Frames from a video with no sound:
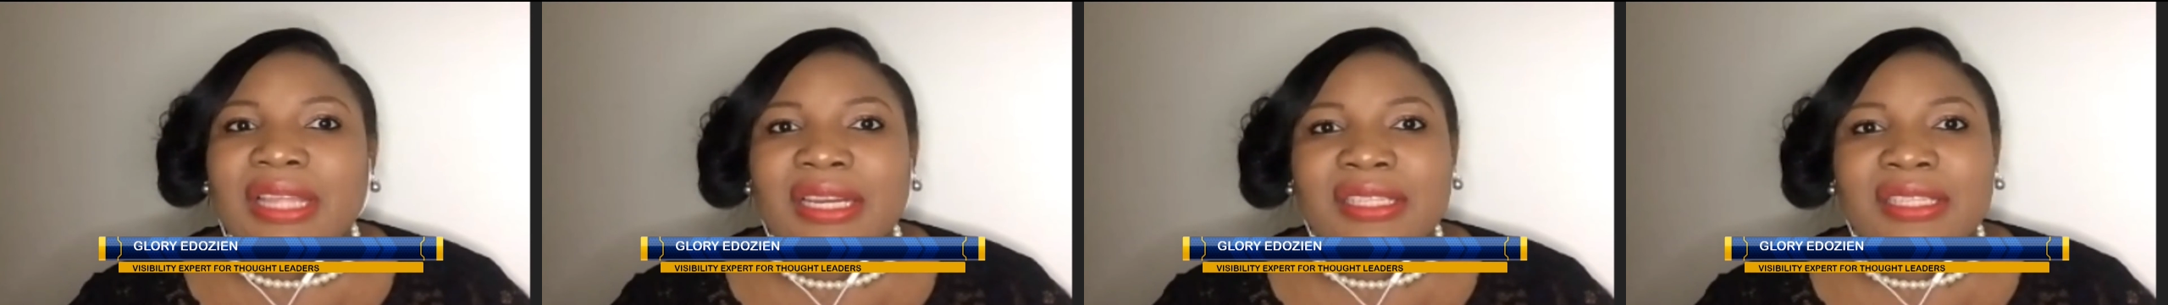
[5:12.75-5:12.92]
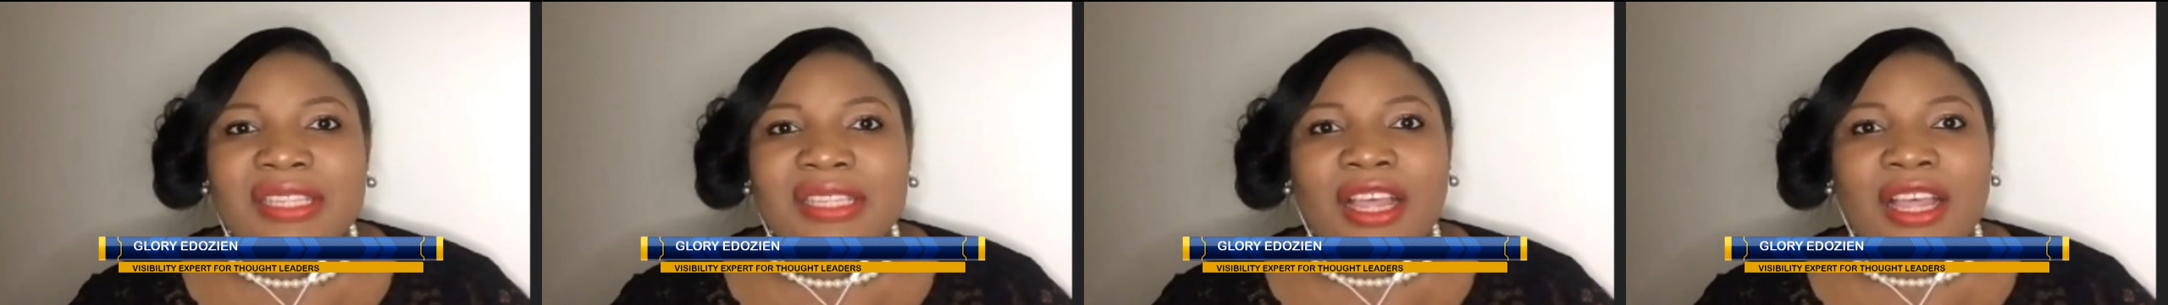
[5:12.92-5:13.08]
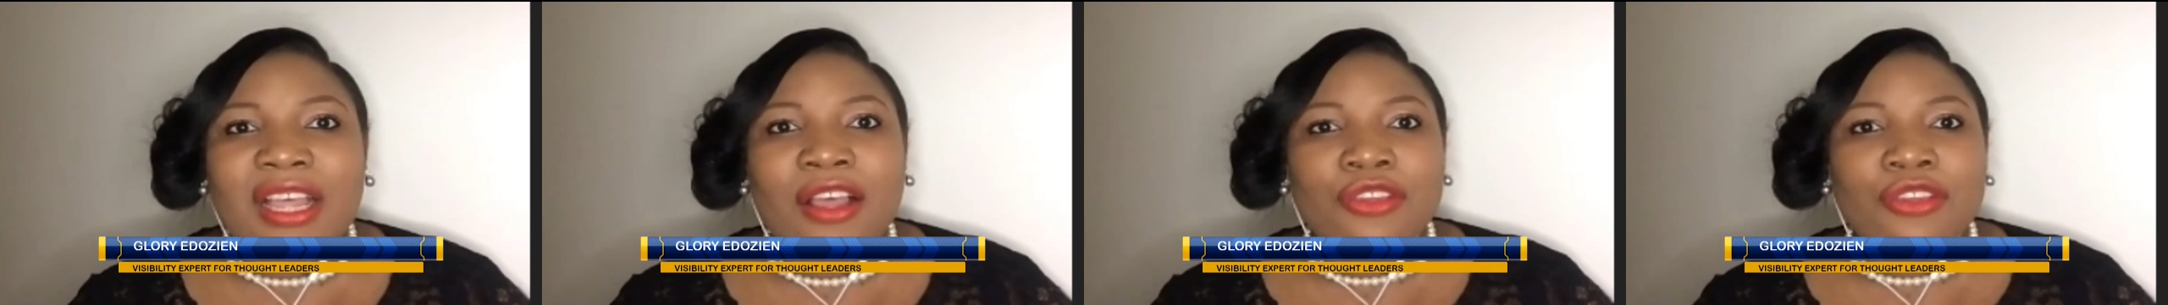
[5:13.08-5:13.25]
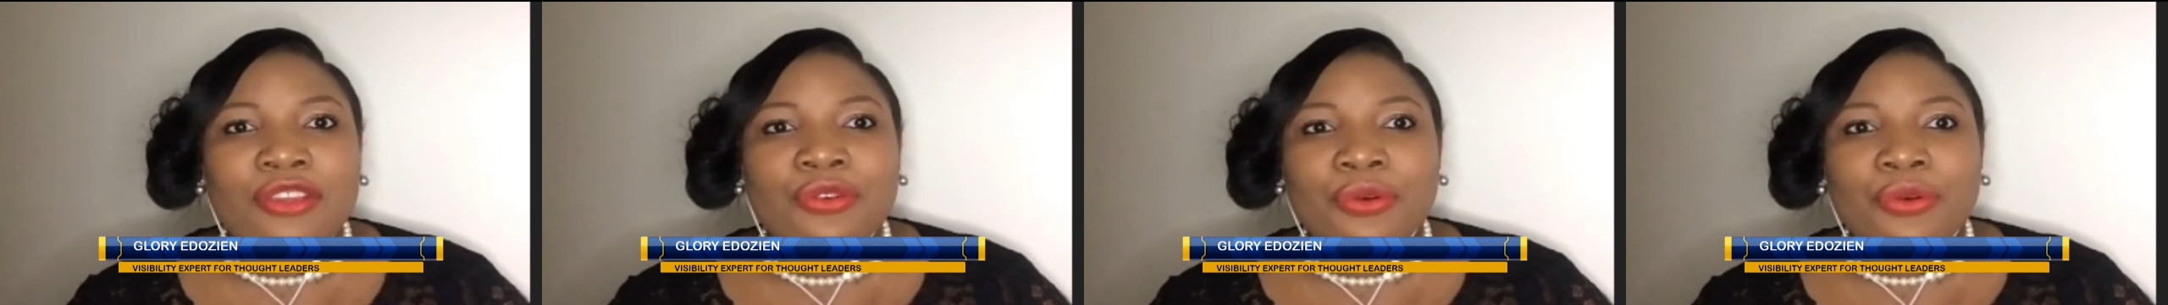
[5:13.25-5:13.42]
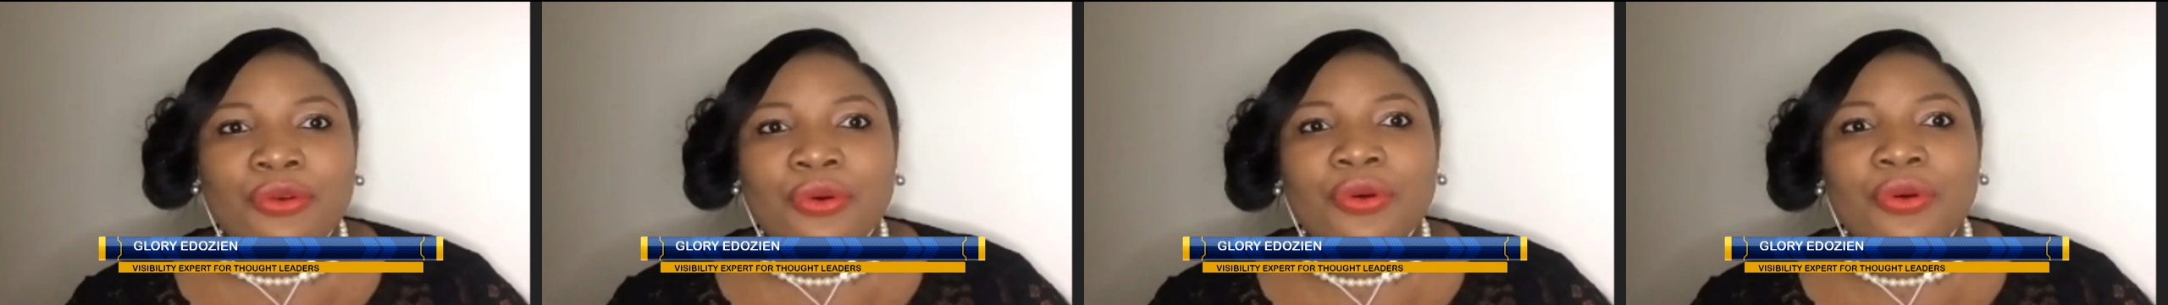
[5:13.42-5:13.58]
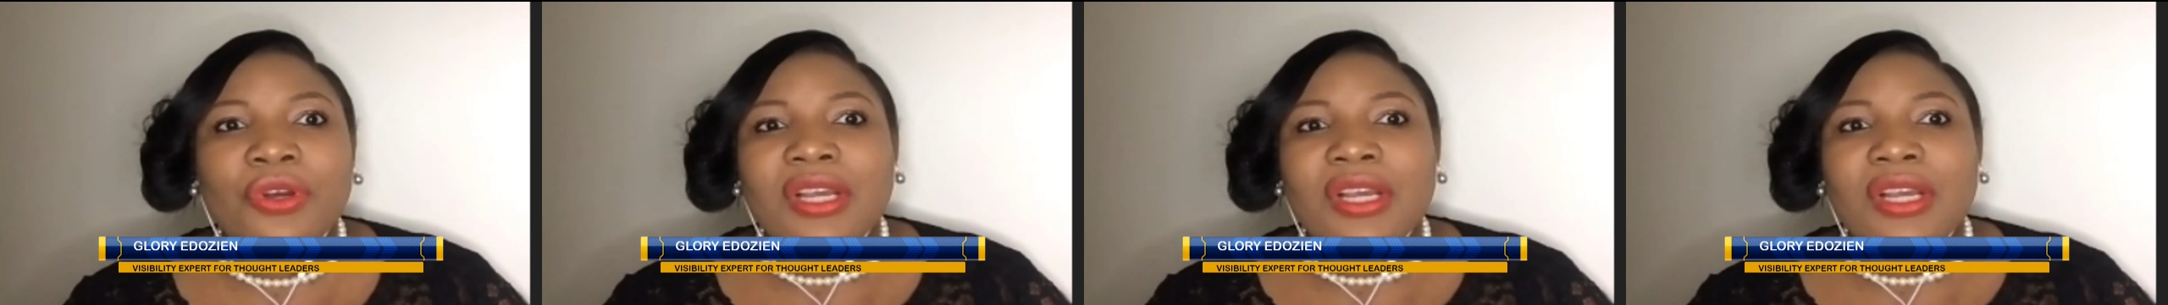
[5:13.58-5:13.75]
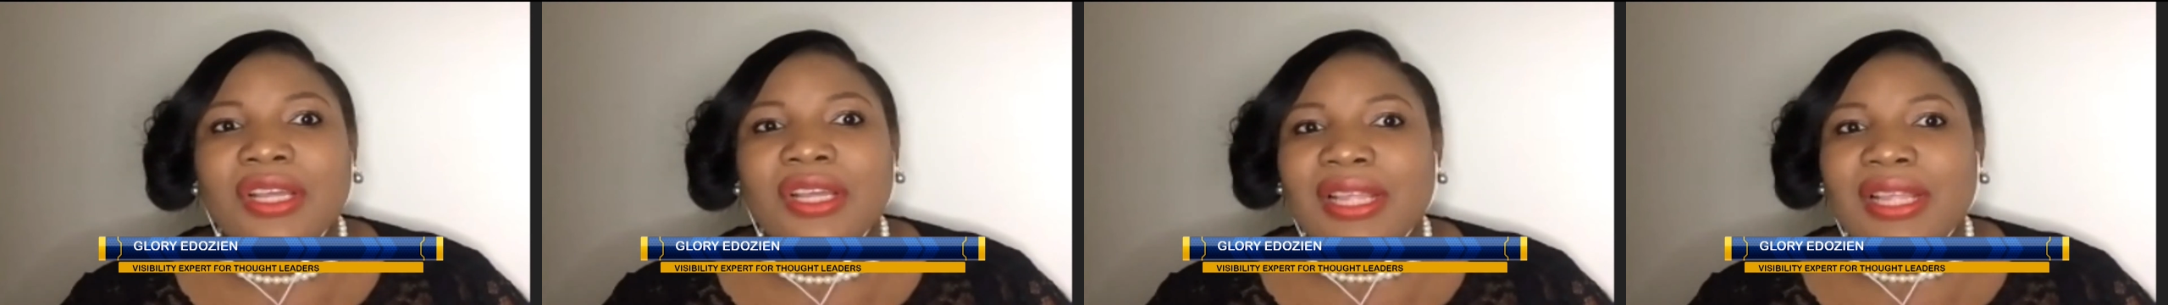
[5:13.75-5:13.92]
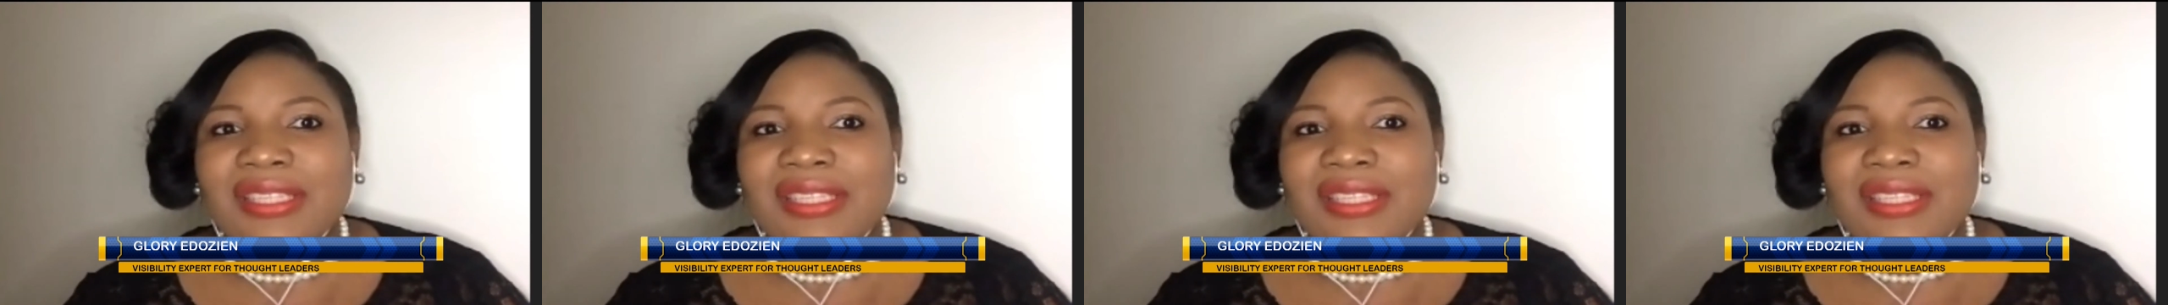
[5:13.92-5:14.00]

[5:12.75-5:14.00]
that says,